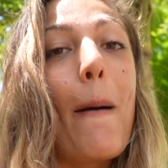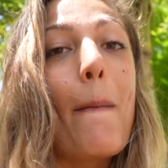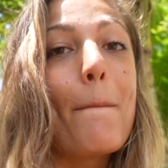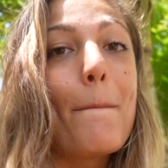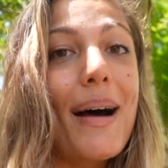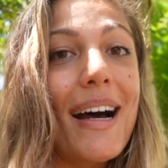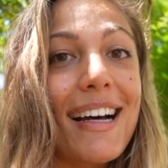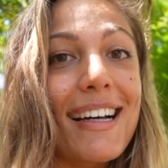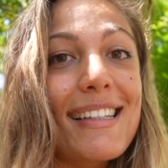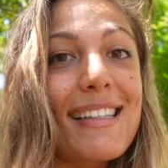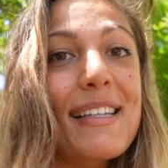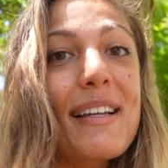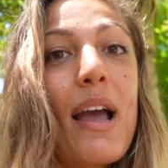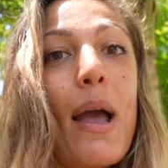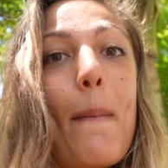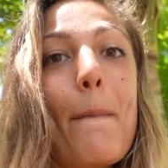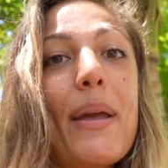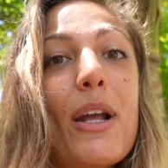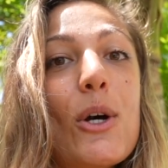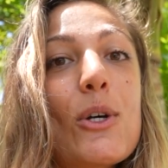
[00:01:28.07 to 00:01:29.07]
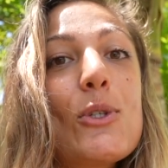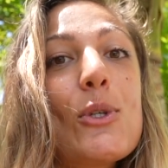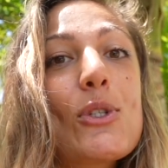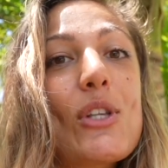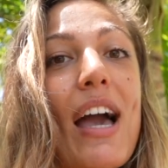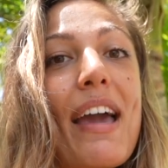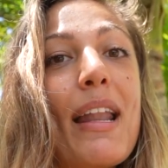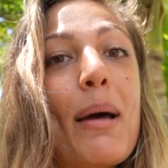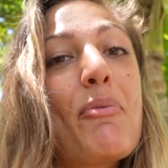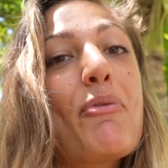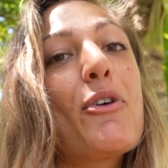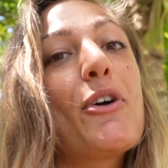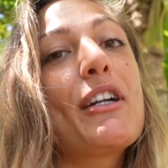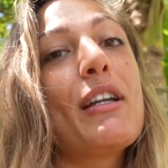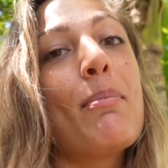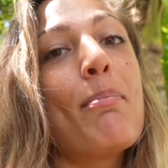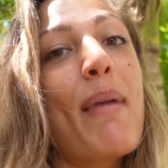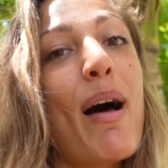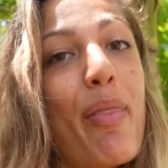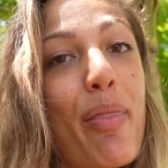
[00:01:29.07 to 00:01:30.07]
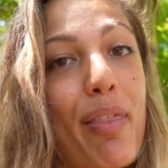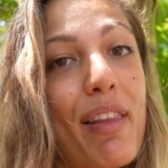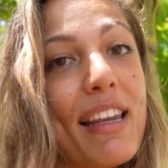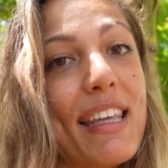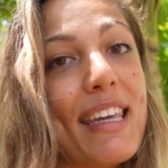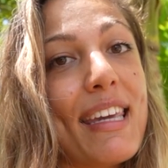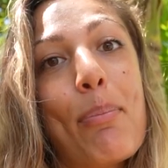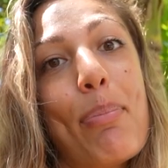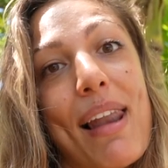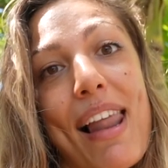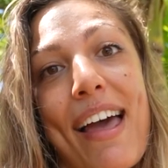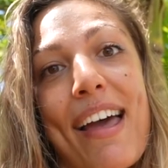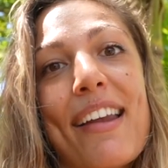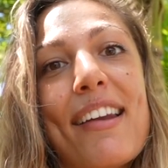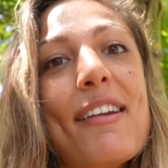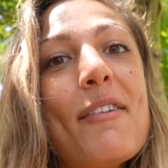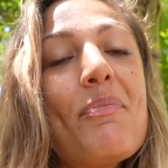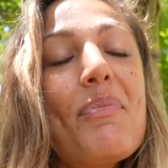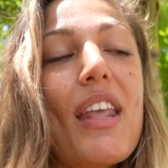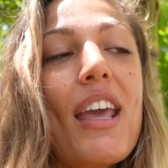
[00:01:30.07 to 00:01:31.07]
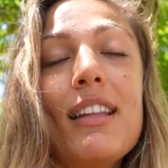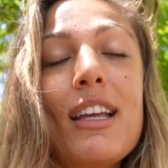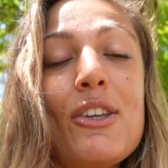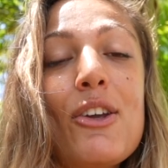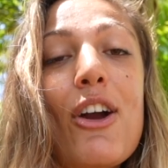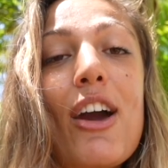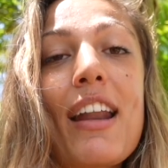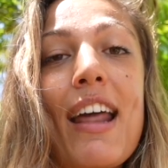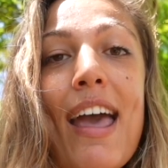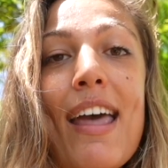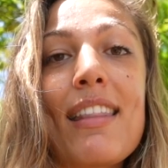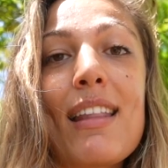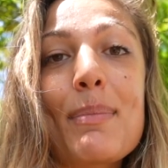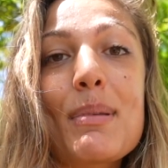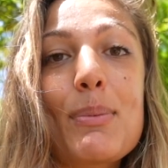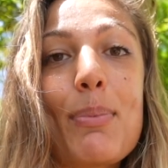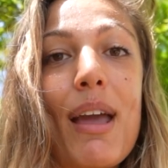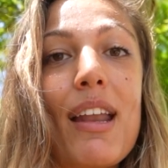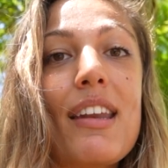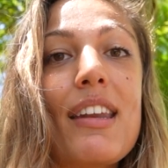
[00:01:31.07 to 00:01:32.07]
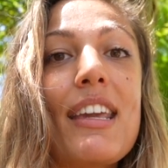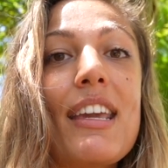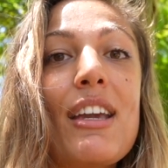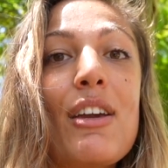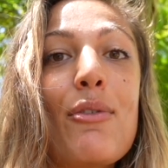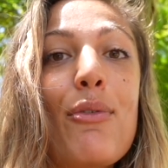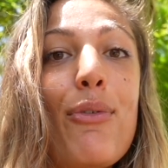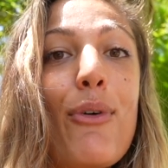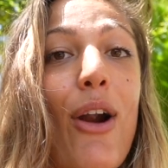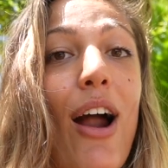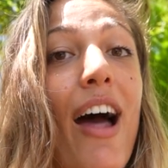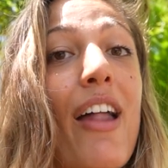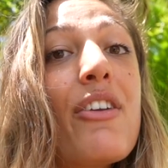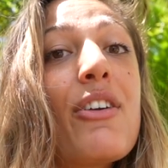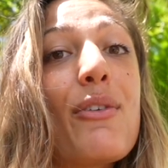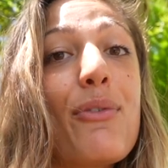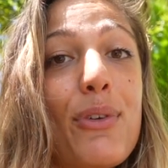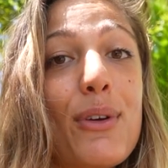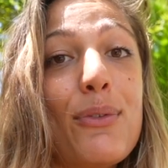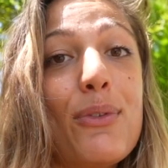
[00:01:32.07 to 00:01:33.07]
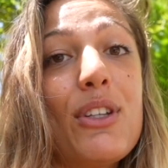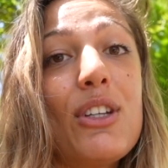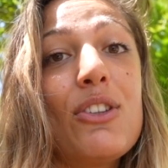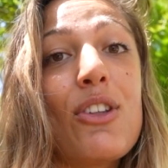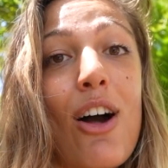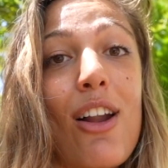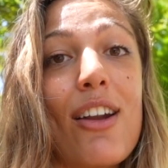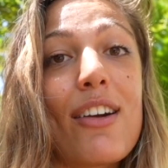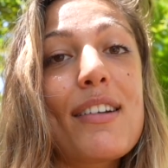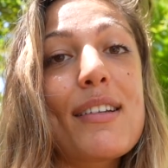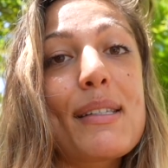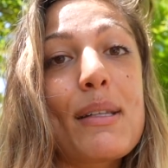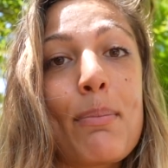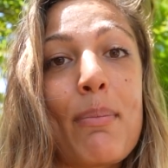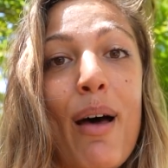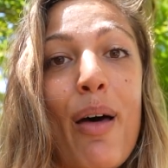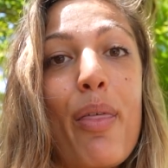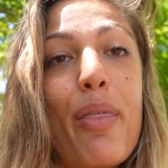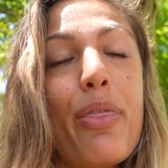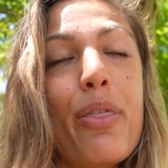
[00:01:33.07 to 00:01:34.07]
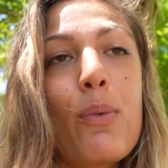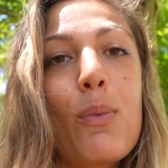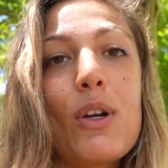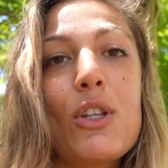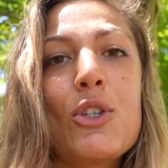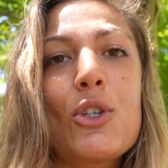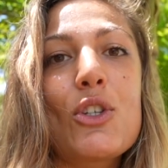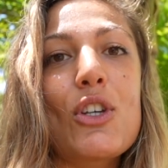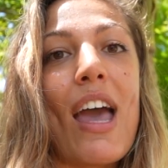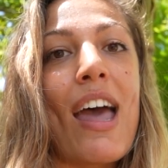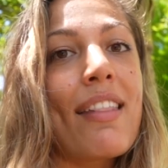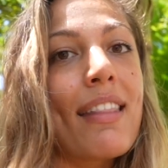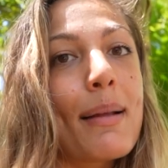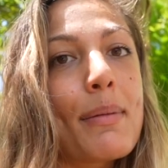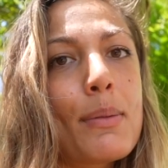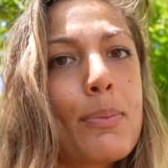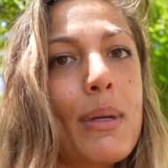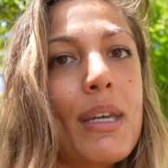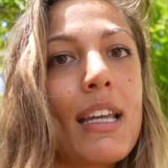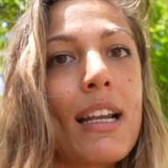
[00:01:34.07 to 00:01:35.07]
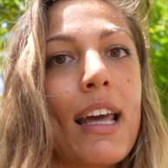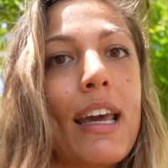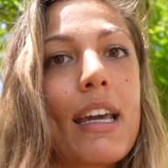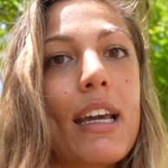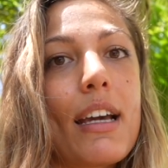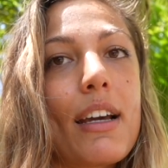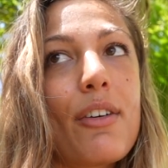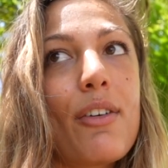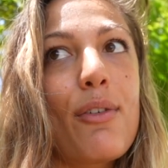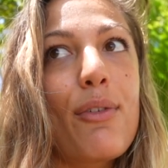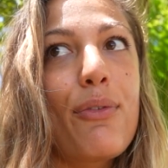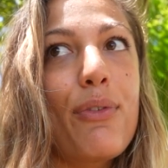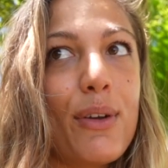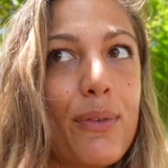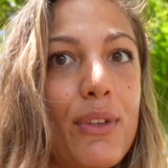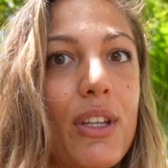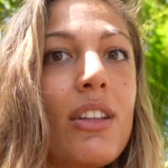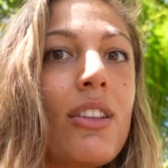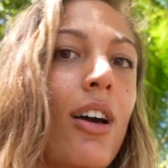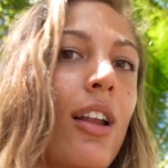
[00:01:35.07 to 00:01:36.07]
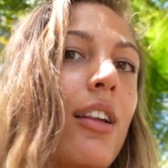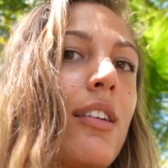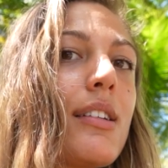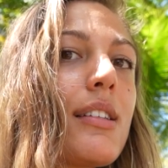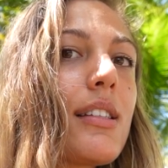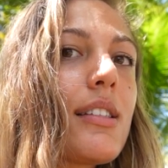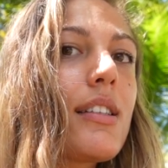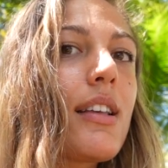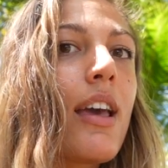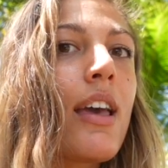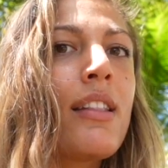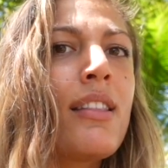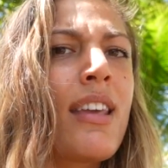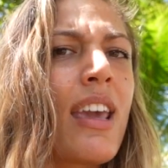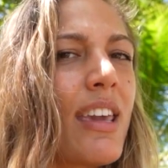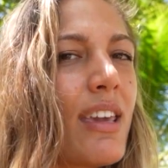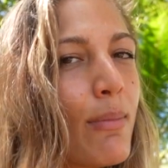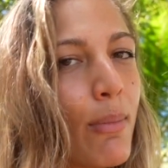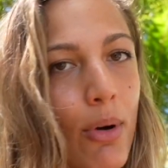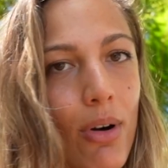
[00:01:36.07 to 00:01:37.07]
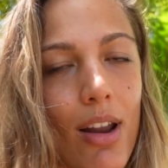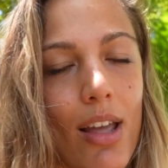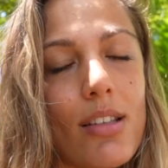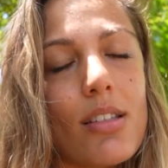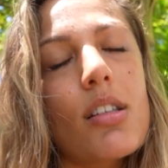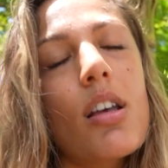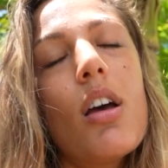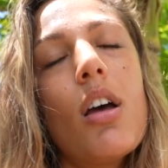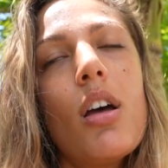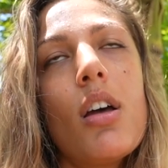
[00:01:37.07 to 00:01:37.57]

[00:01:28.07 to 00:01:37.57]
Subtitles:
But because you sign up for the monthly plan, then you're gonna end up spending $450 a month, which ends up being like $15 a day, more or less.